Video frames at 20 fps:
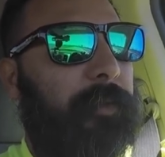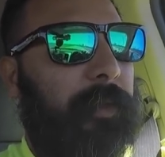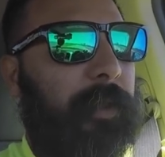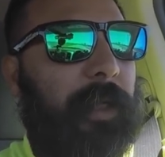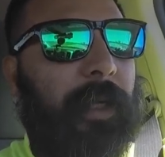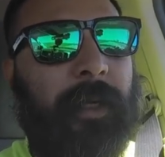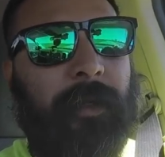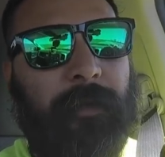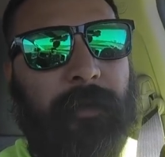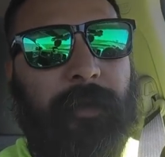
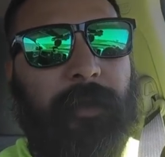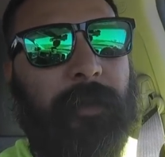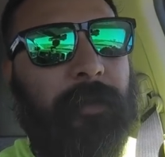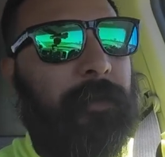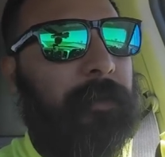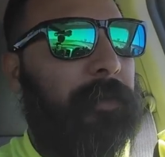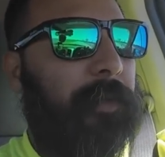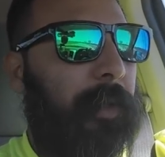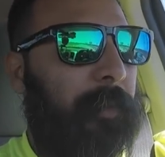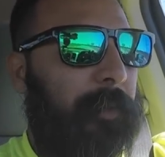I don't know,
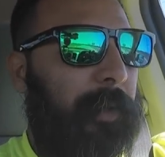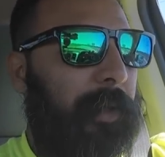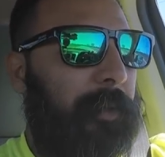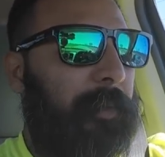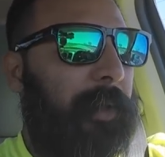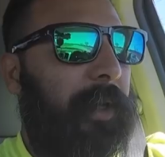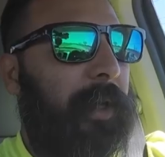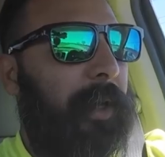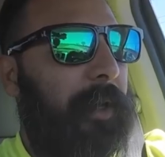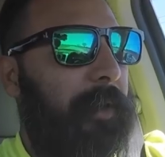I'm not a
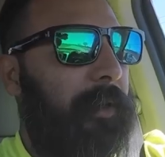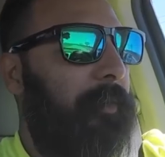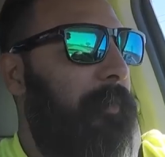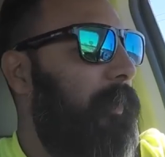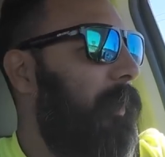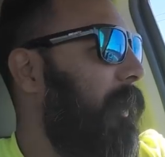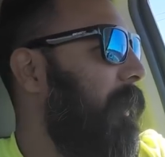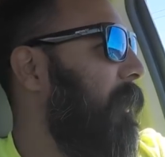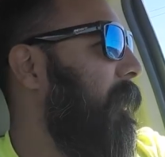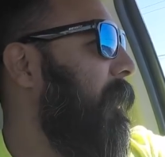mechanic,
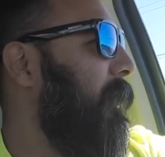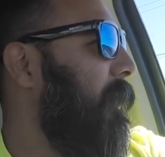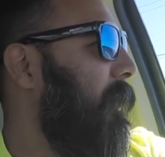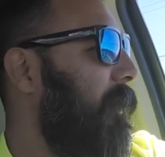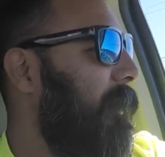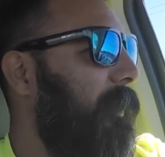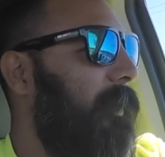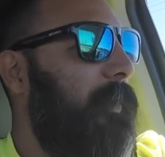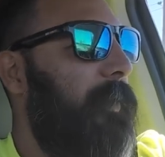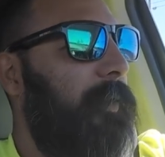fellas,
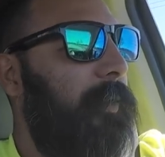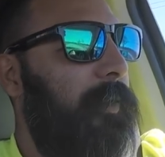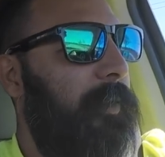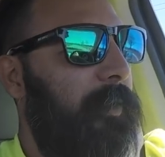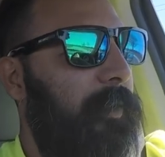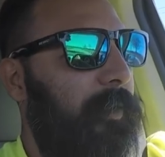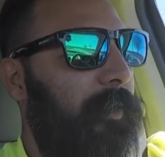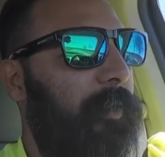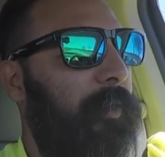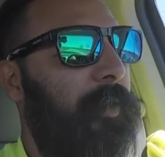
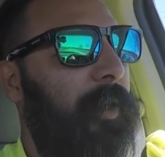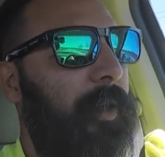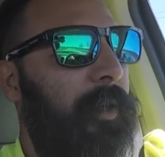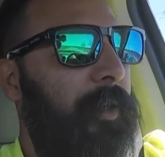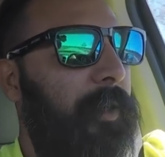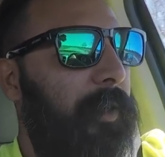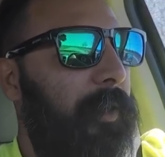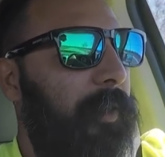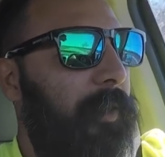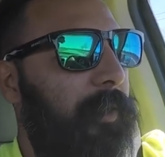okay?
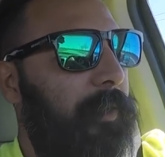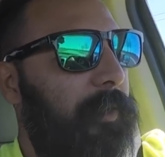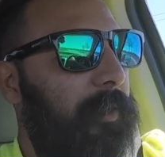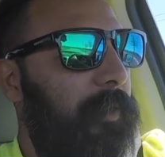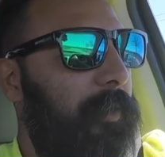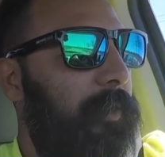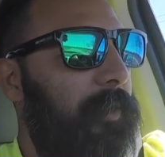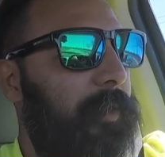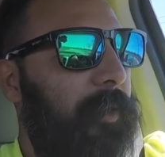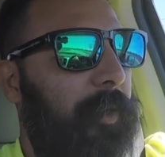
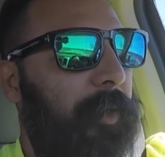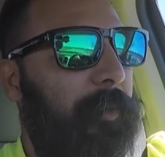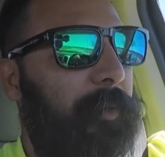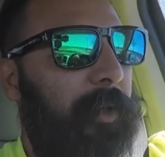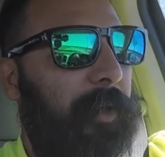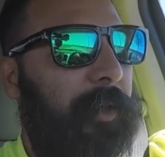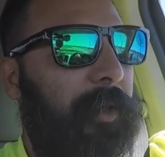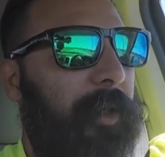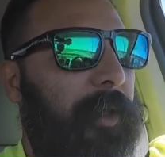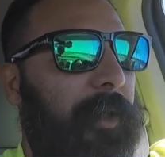Sorry
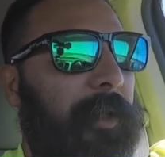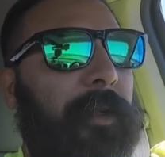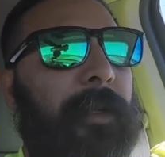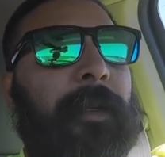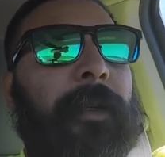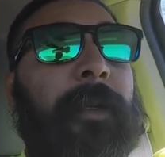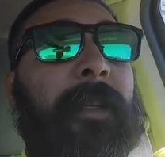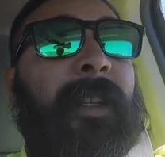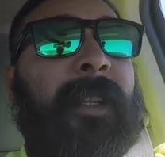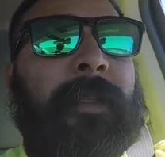about that,
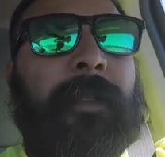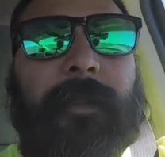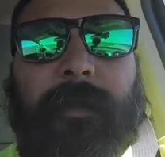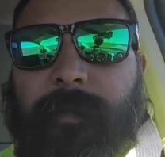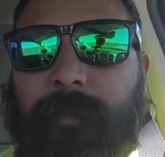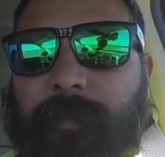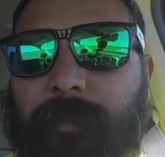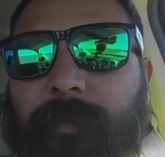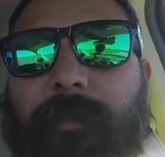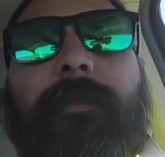
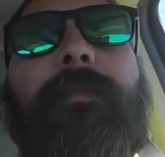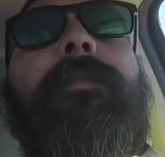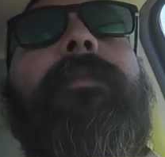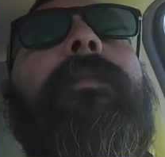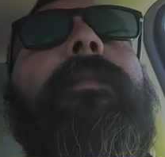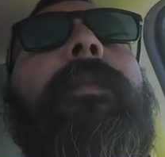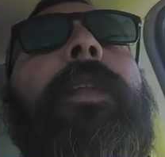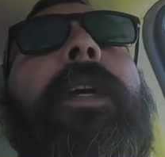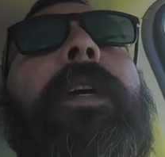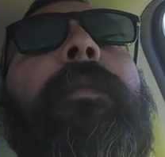
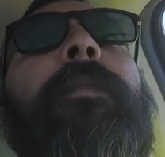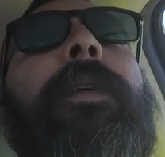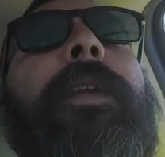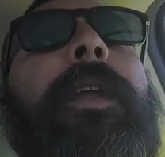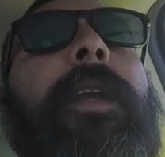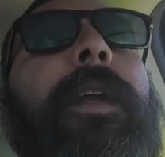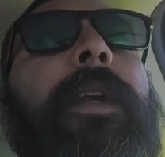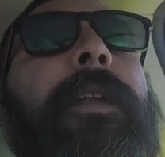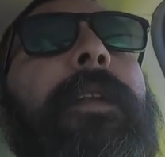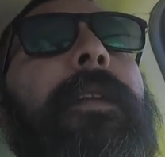not a
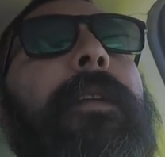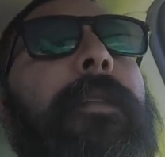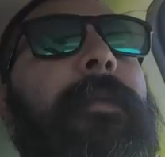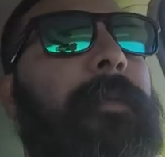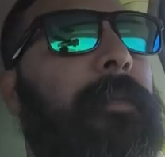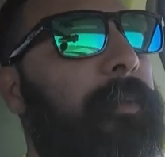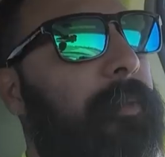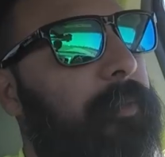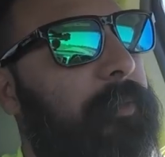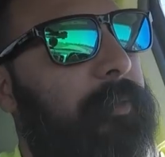mechanic.
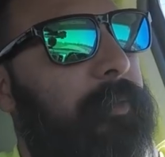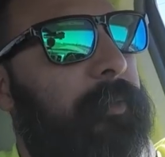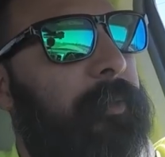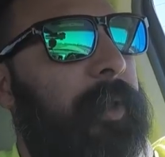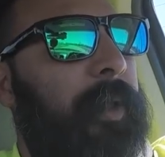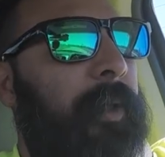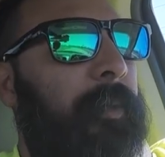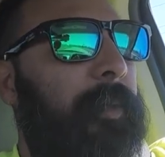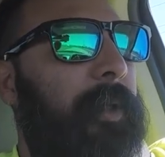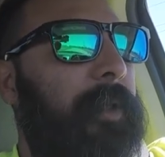
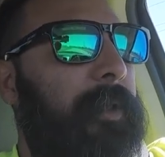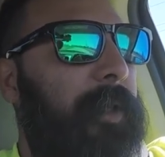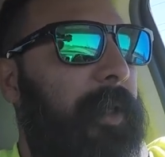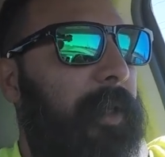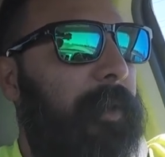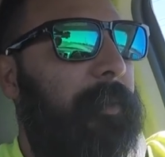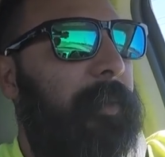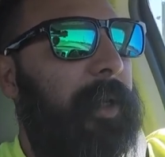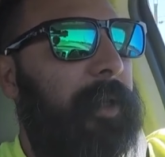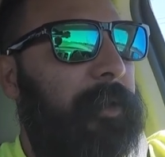But I'm gonna
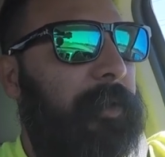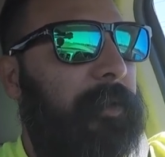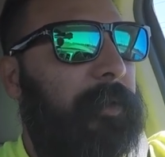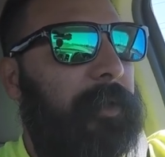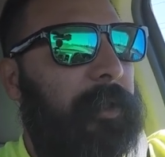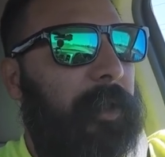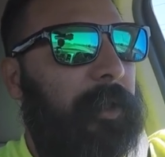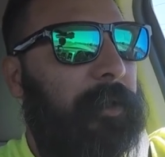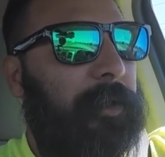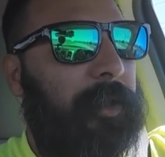take it back to the
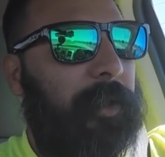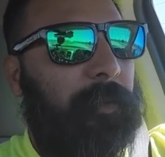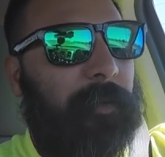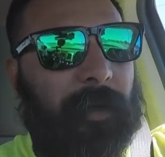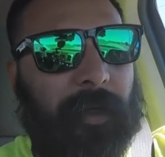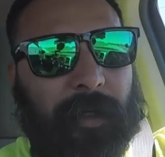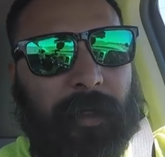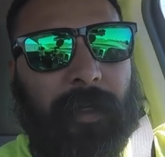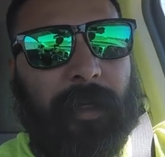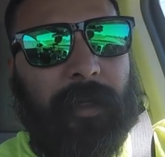dealership
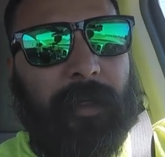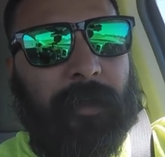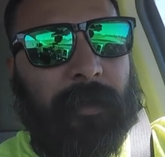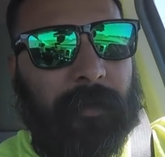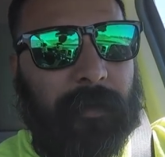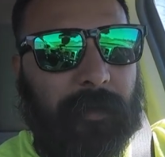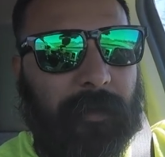right now,